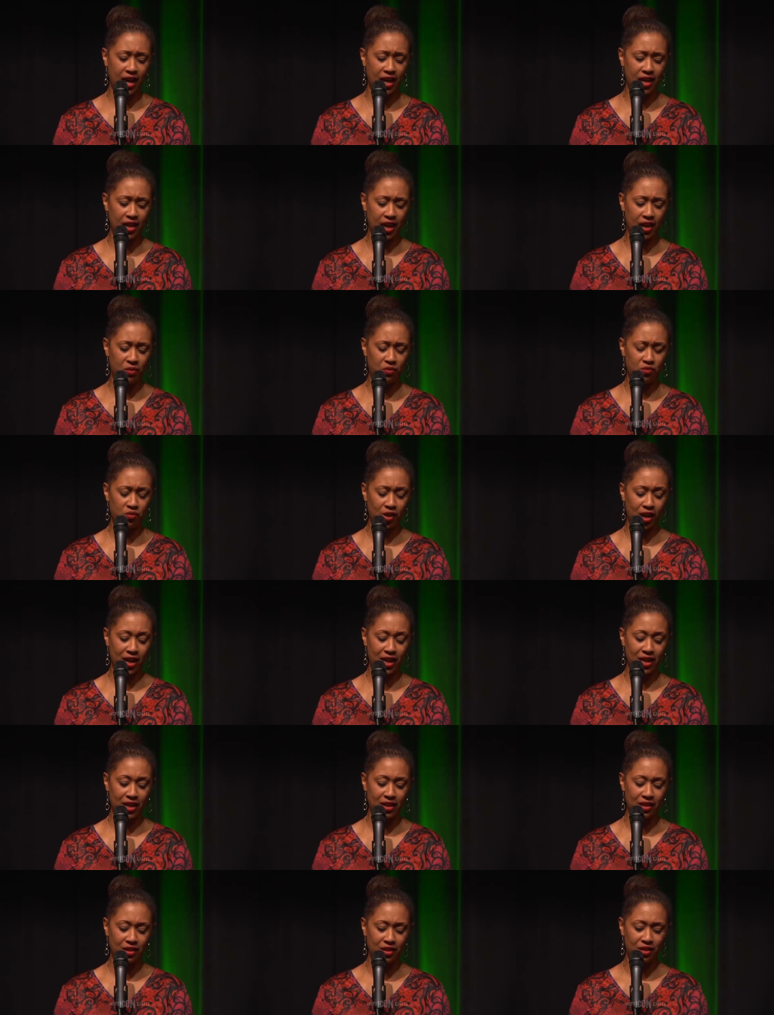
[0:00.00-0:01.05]
I, I
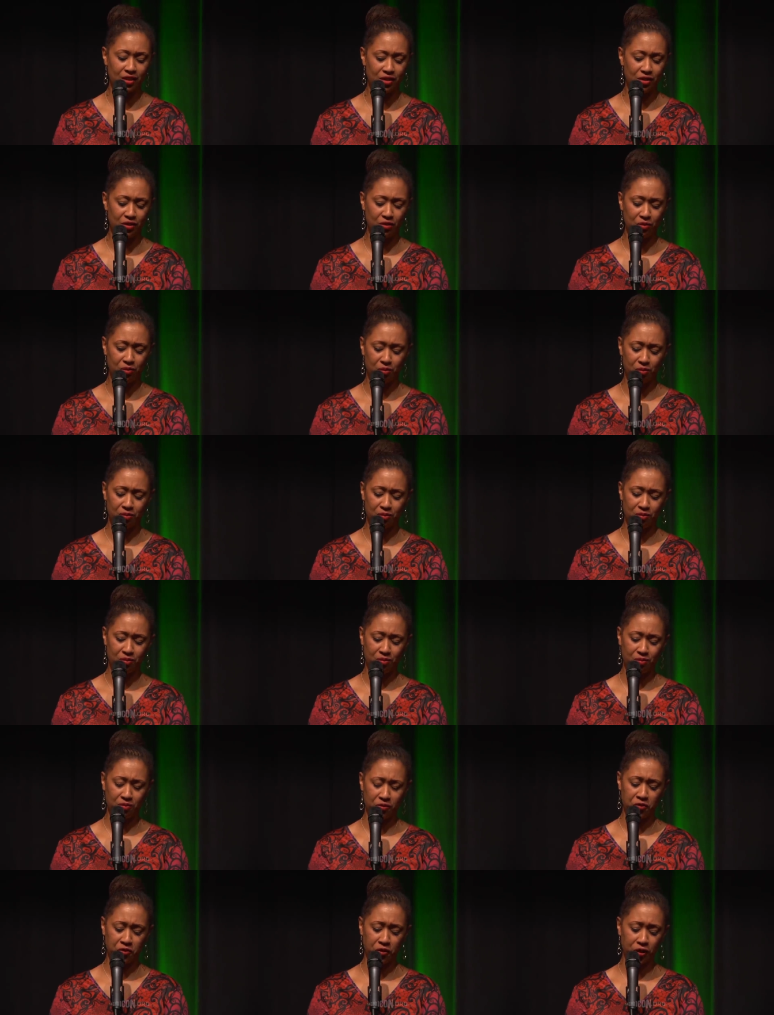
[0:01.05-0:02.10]
write
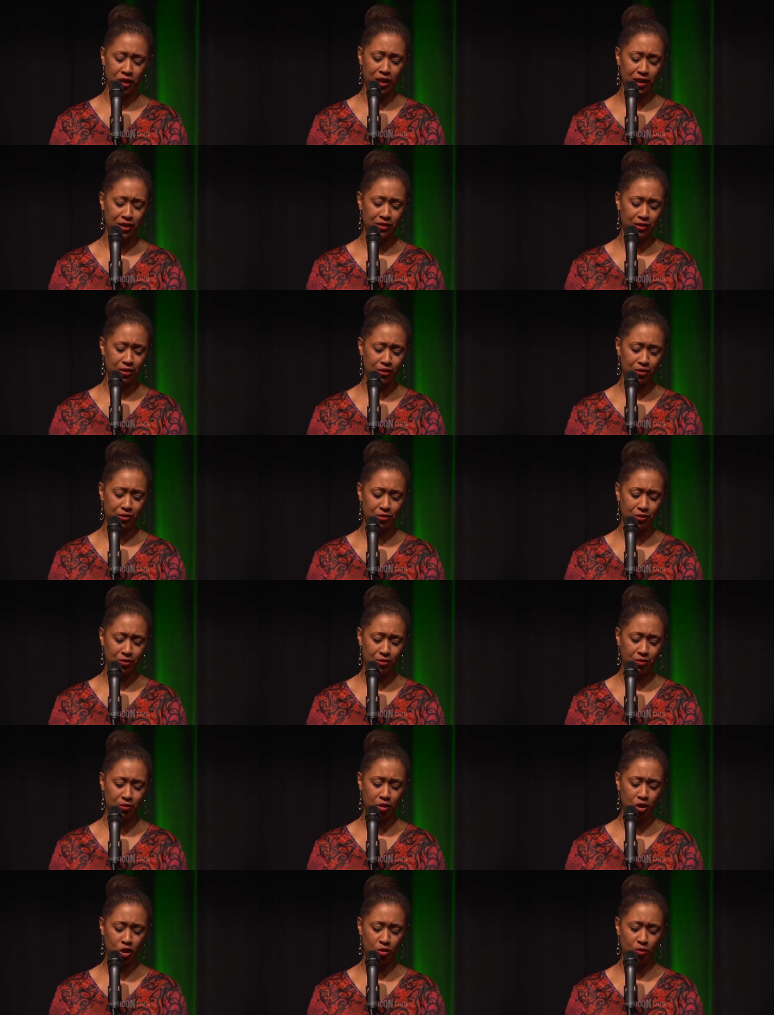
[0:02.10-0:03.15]
funny
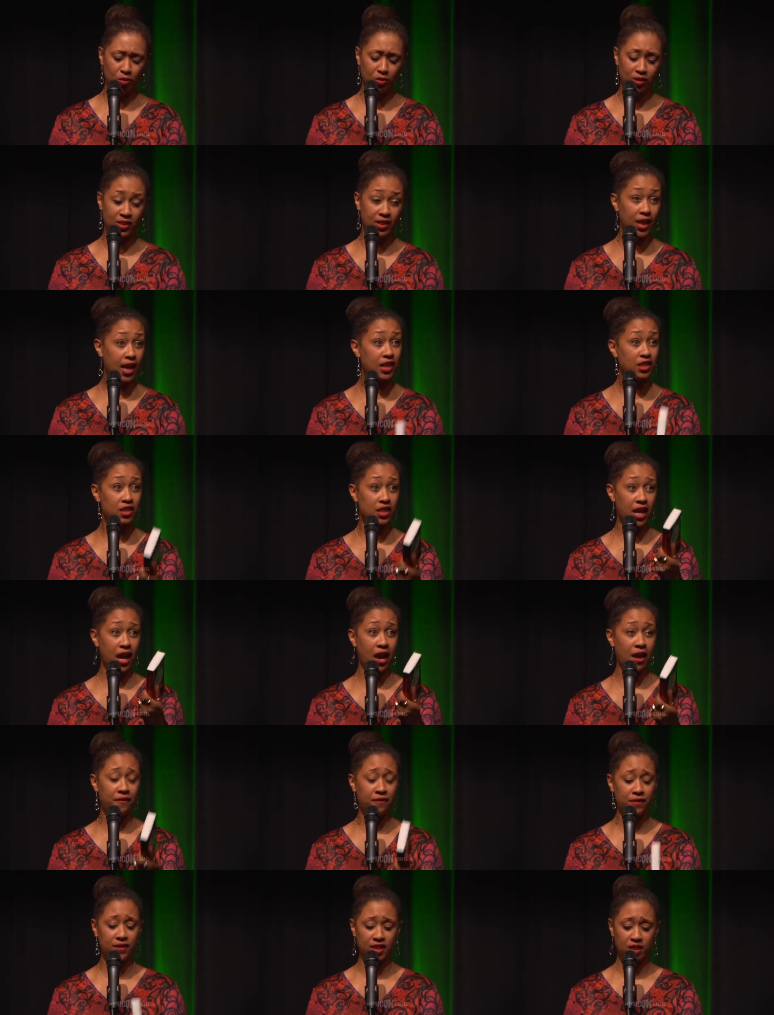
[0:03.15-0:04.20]
little humor books, and I actually
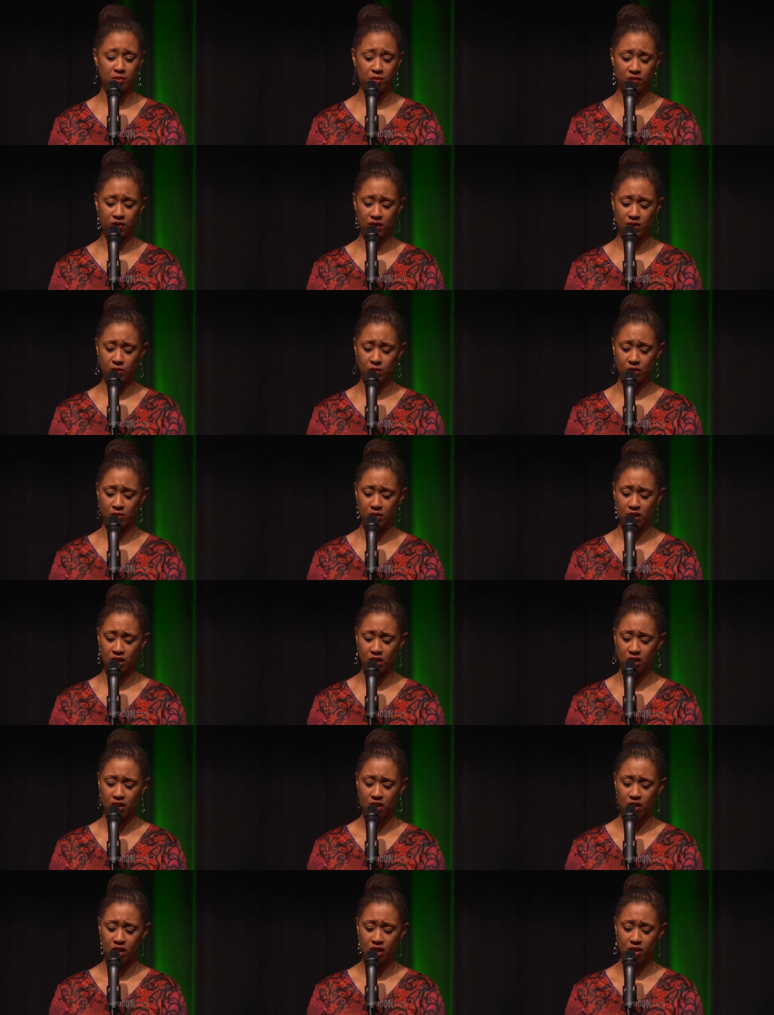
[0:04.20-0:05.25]
have some of these with
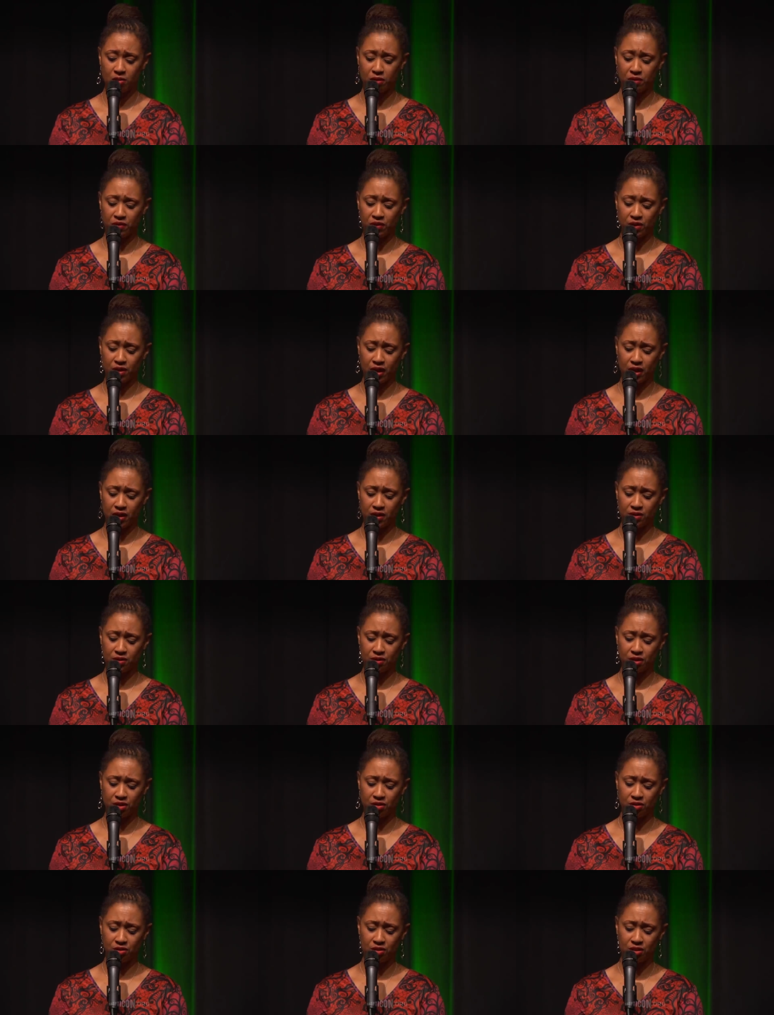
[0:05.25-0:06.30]
me um, if you guys are
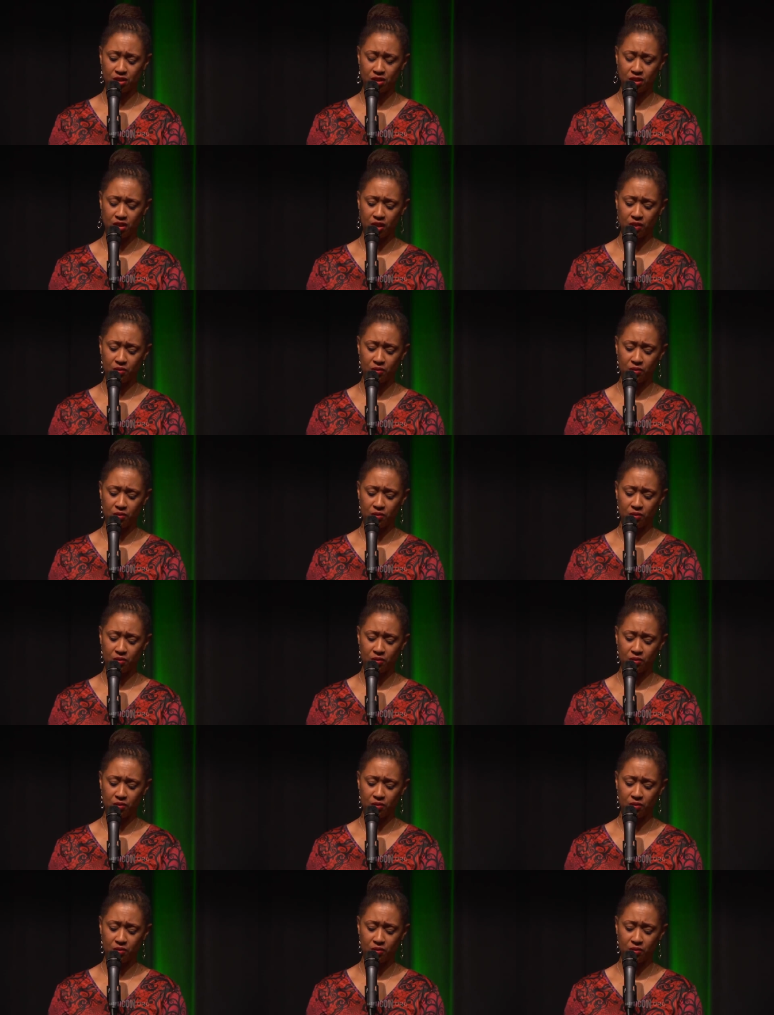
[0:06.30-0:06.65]
interested.